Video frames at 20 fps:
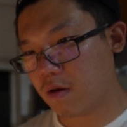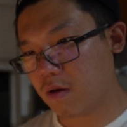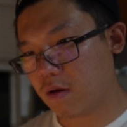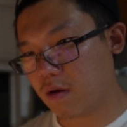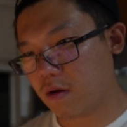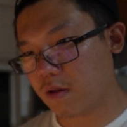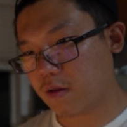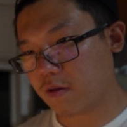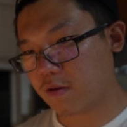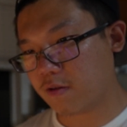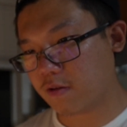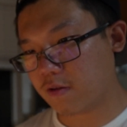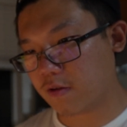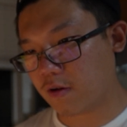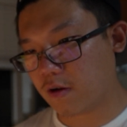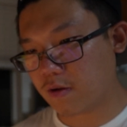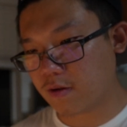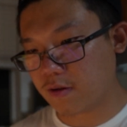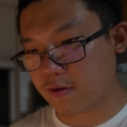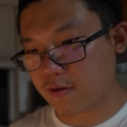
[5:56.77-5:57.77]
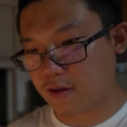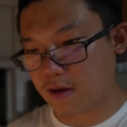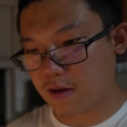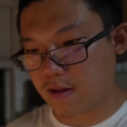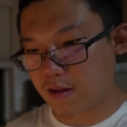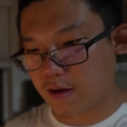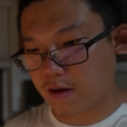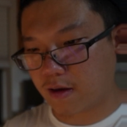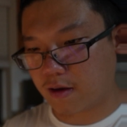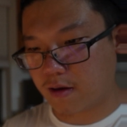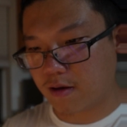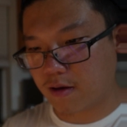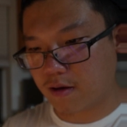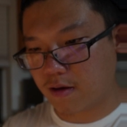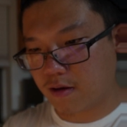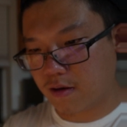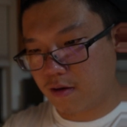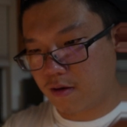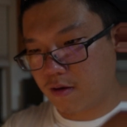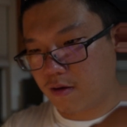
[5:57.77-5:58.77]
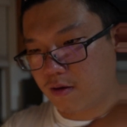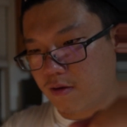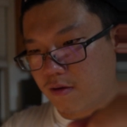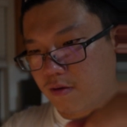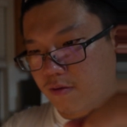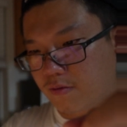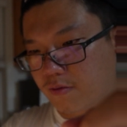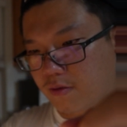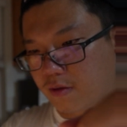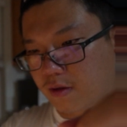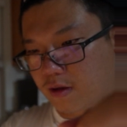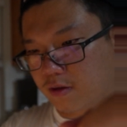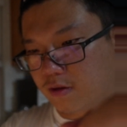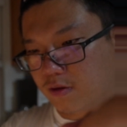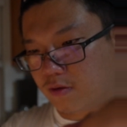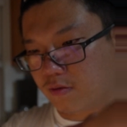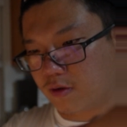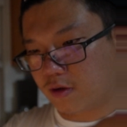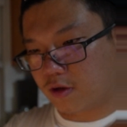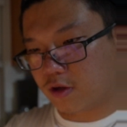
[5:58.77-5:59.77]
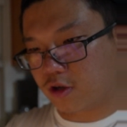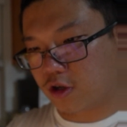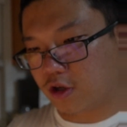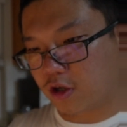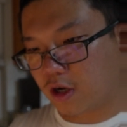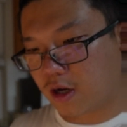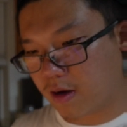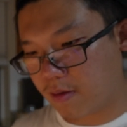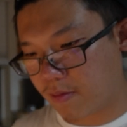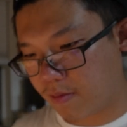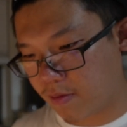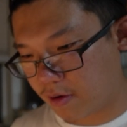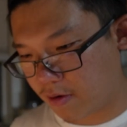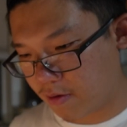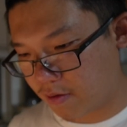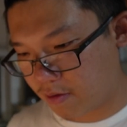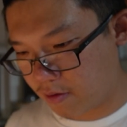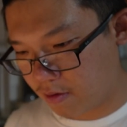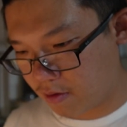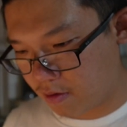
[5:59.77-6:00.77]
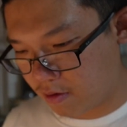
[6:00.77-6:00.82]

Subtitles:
Oh, the salt is not like do its job, dude.